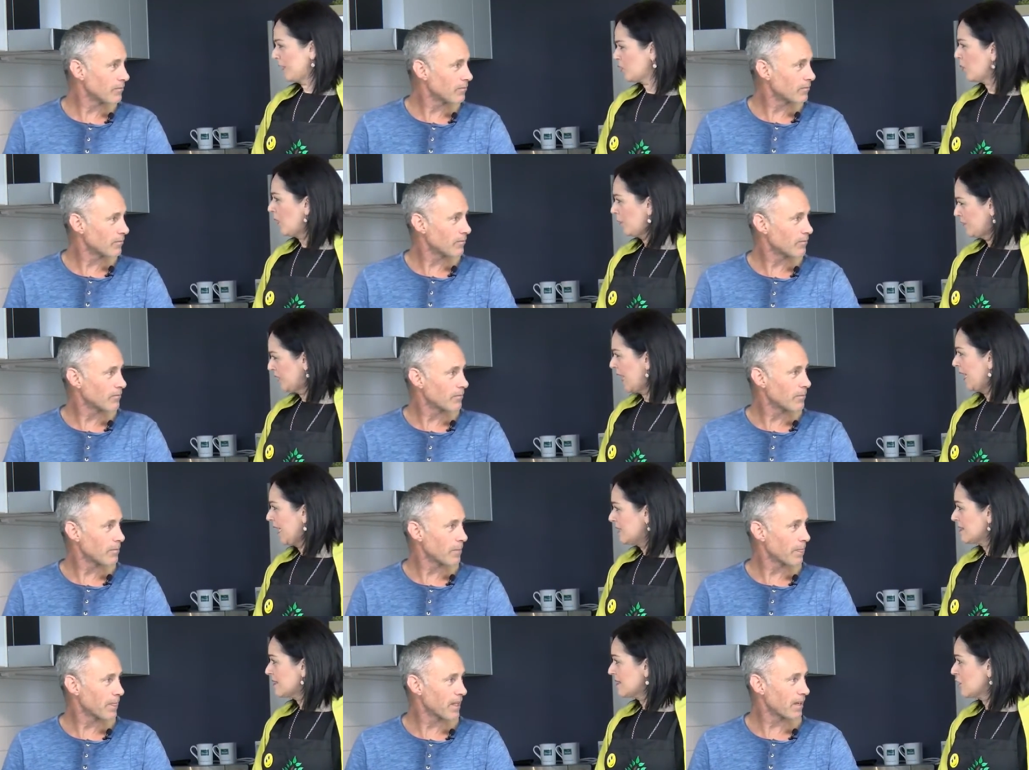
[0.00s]
Speaker 1: about twelve
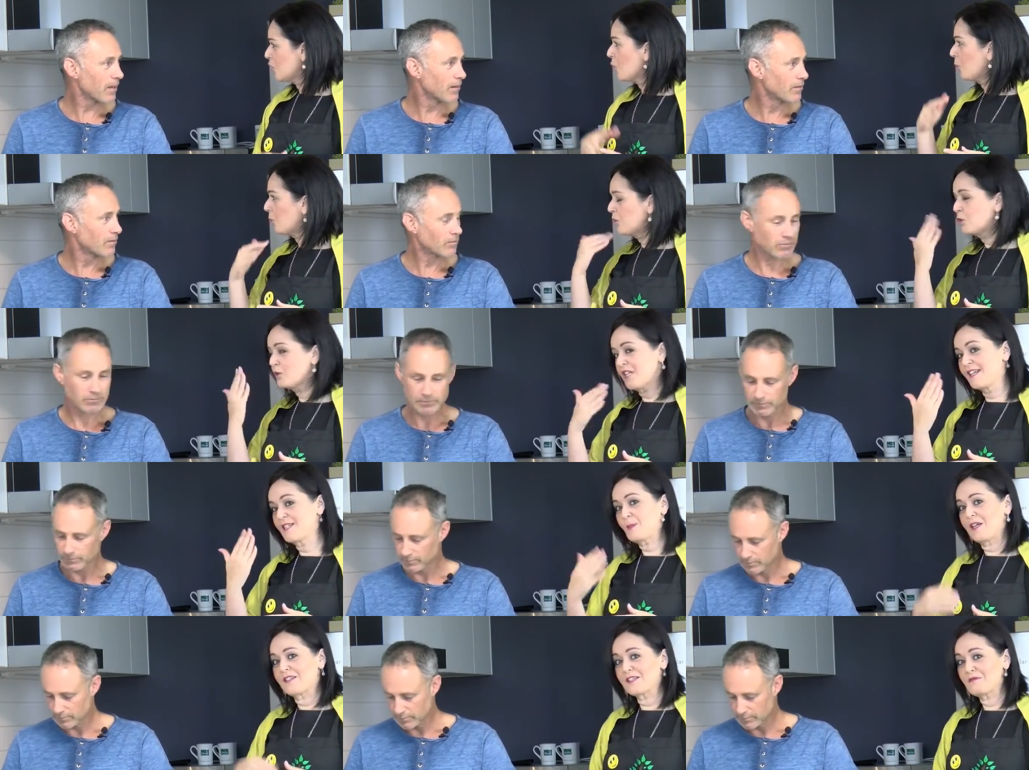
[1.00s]
days, yeah. your your
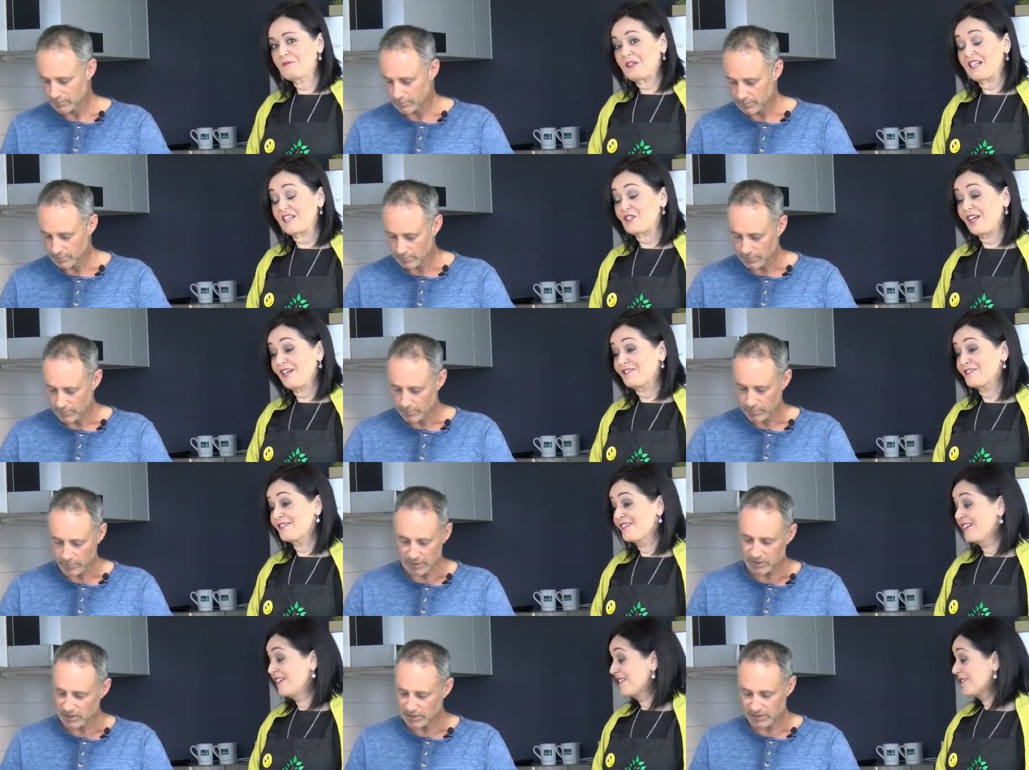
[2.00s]
taste buds completely change.
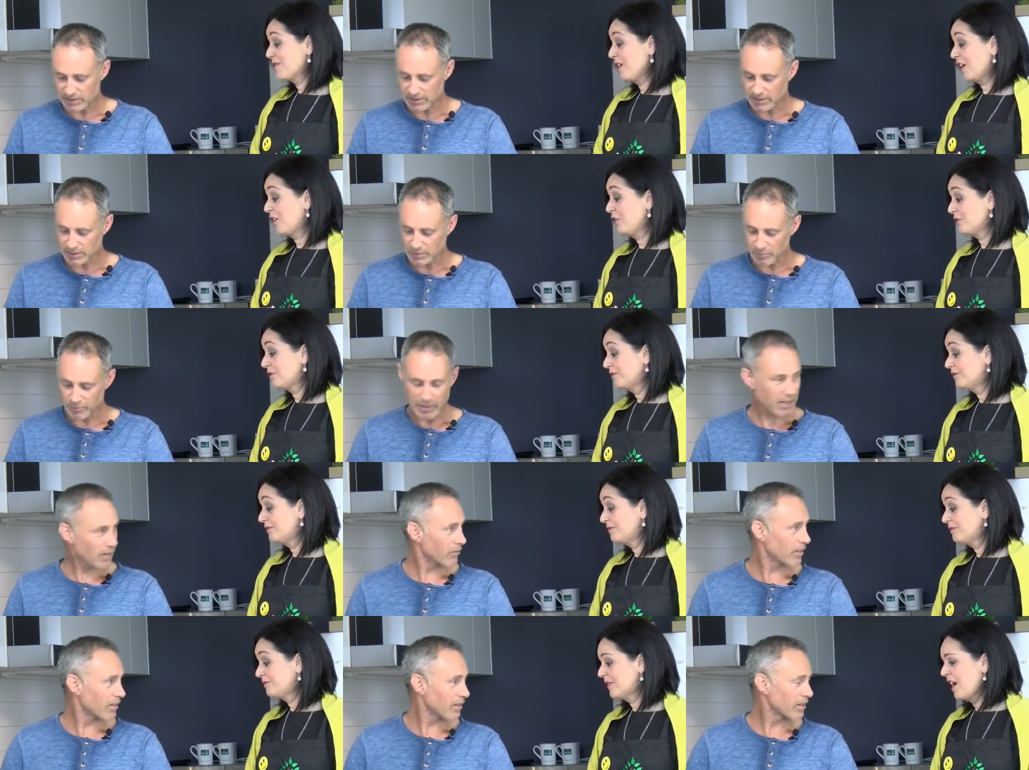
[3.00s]
But just
Speaker 2: it's the smell
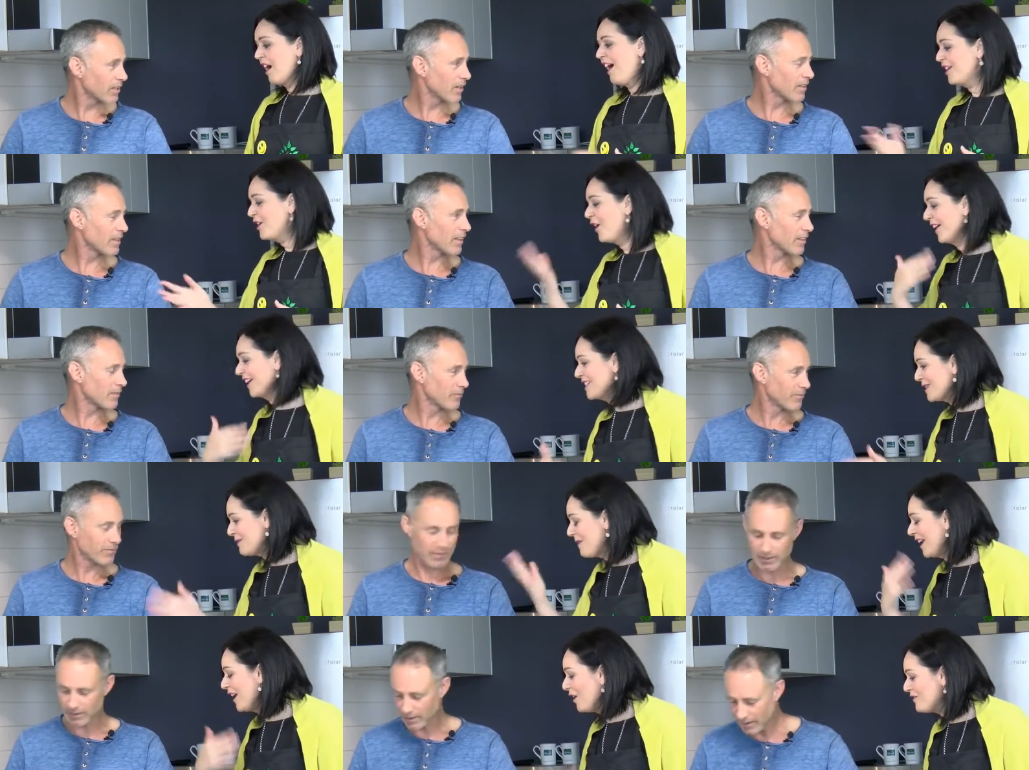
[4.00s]
cool. of it, yeah. I know I can
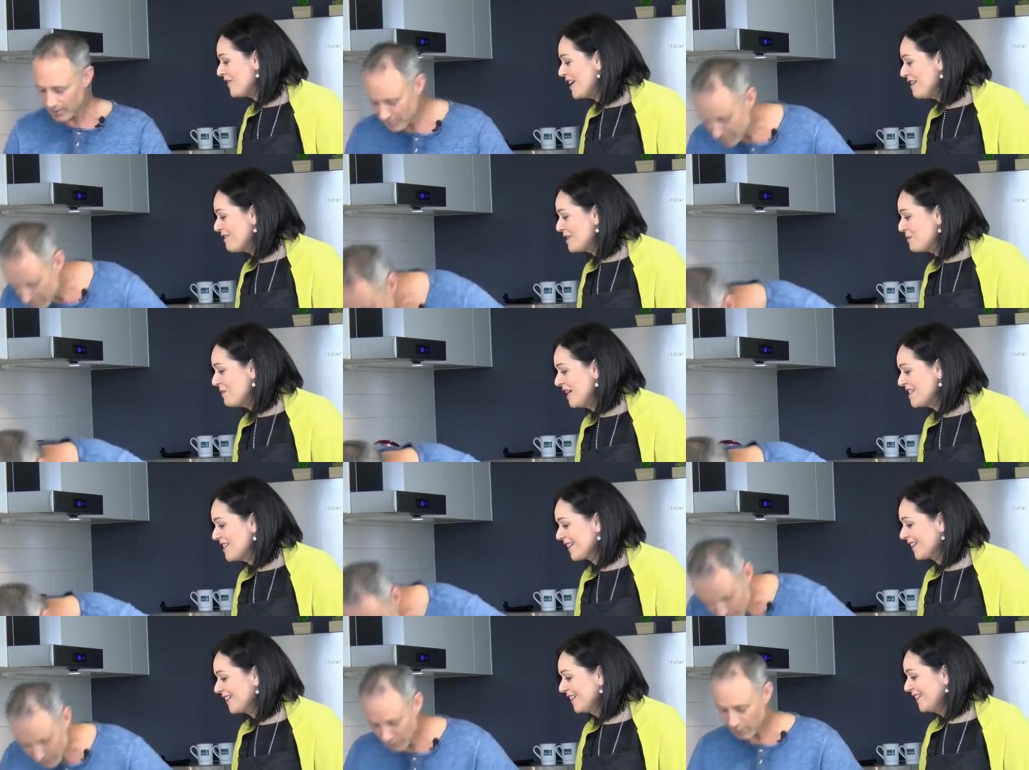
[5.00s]
smell it right? over here. It's
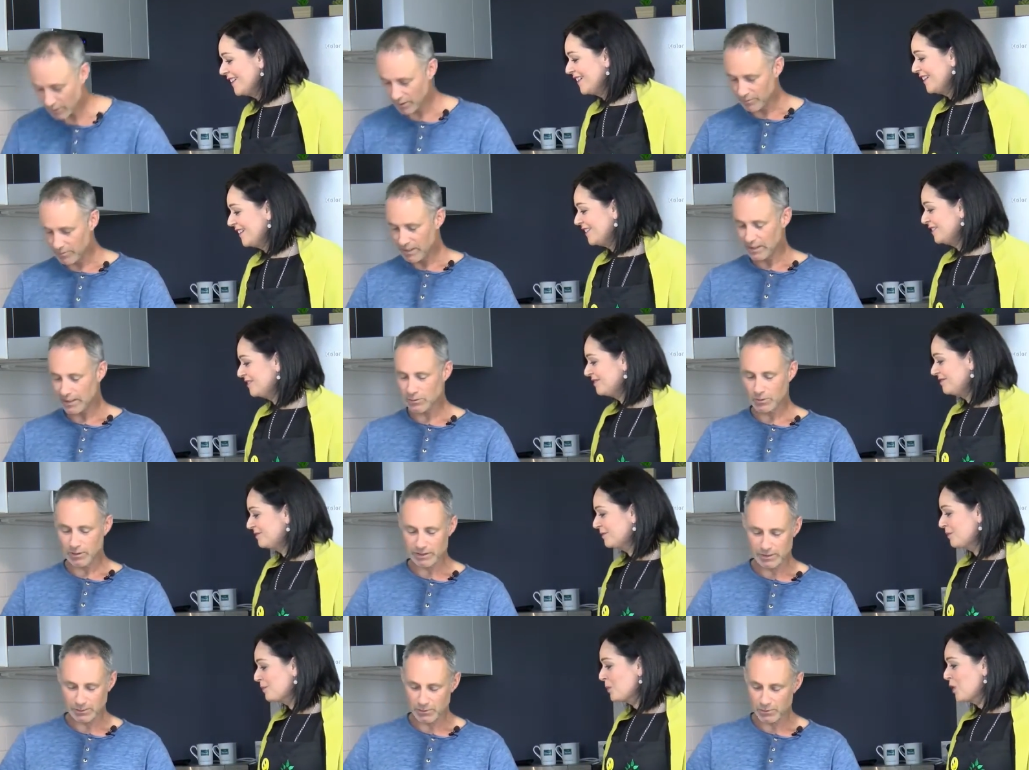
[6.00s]
amazing. So good. That's
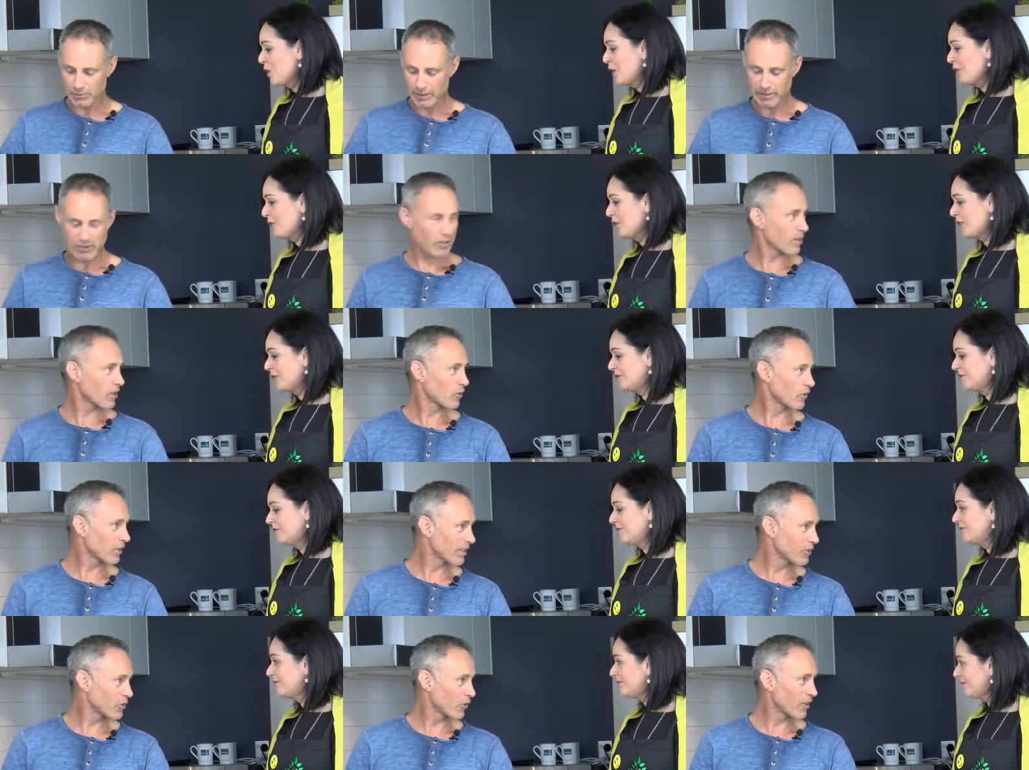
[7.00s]
why someone's made like a
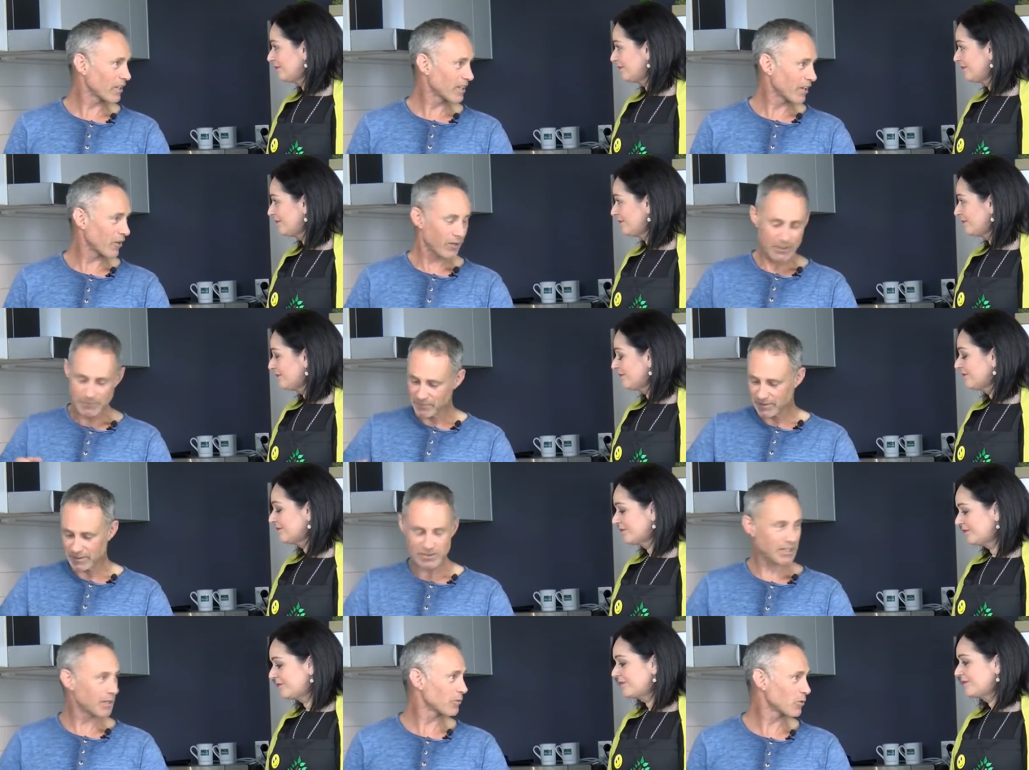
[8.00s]
green Thai curry,
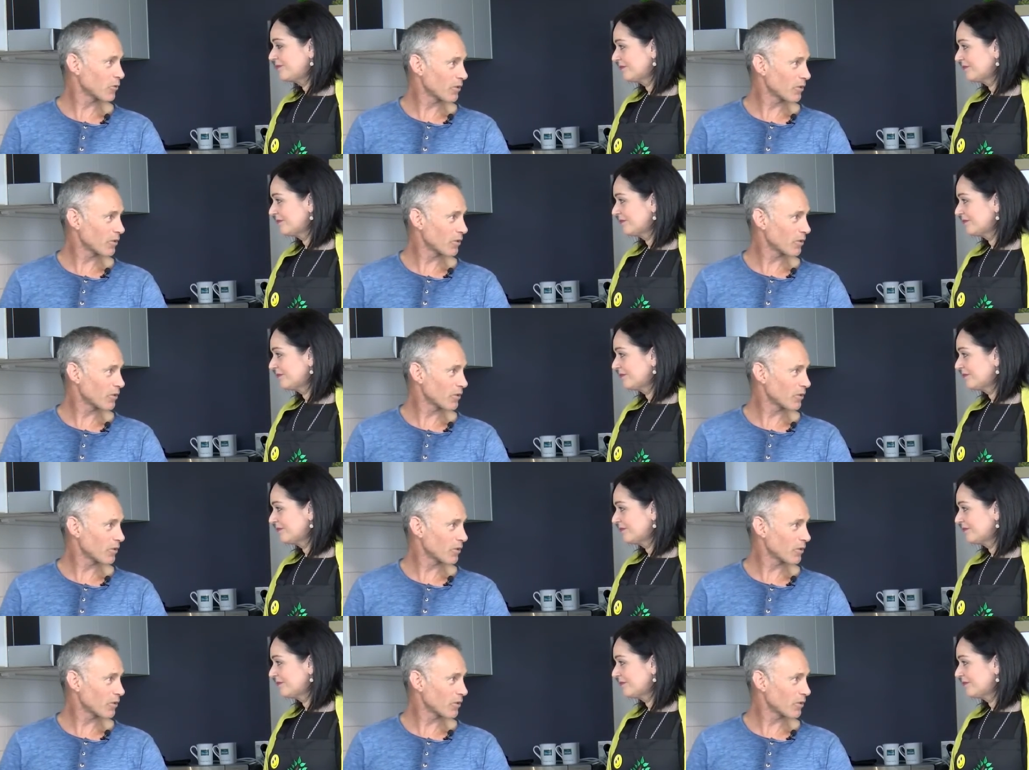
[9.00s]
same